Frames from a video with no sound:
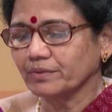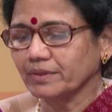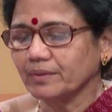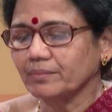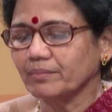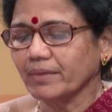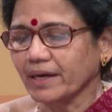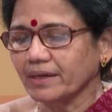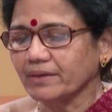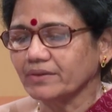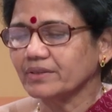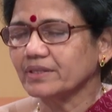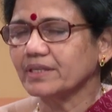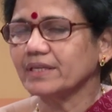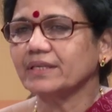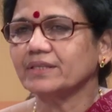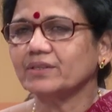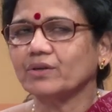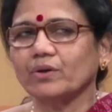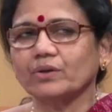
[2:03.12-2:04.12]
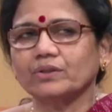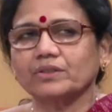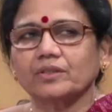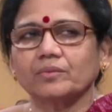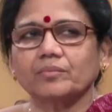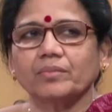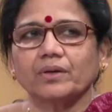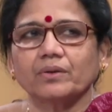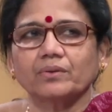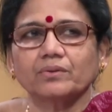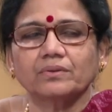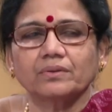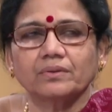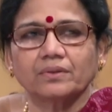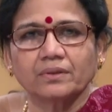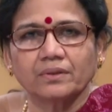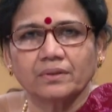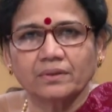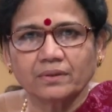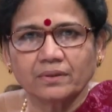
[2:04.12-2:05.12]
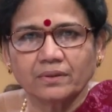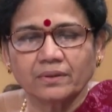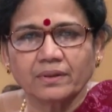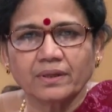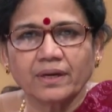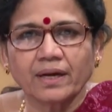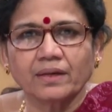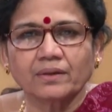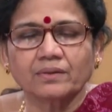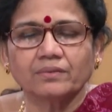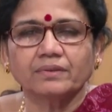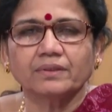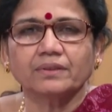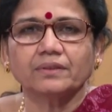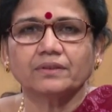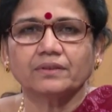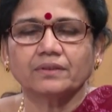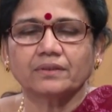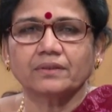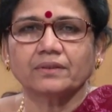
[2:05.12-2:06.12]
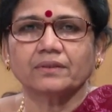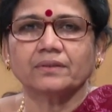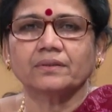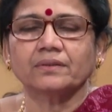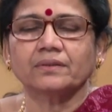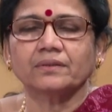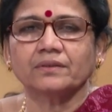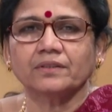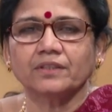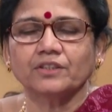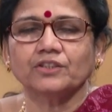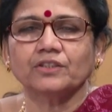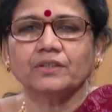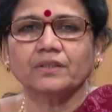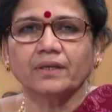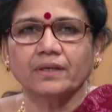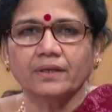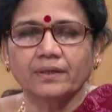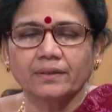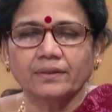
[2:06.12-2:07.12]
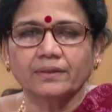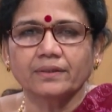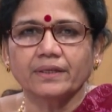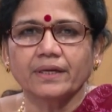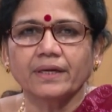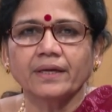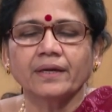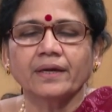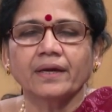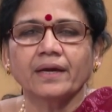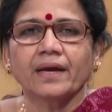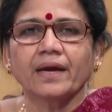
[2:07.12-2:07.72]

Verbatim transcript: very minutely talks about uh, language uh, teaching and learning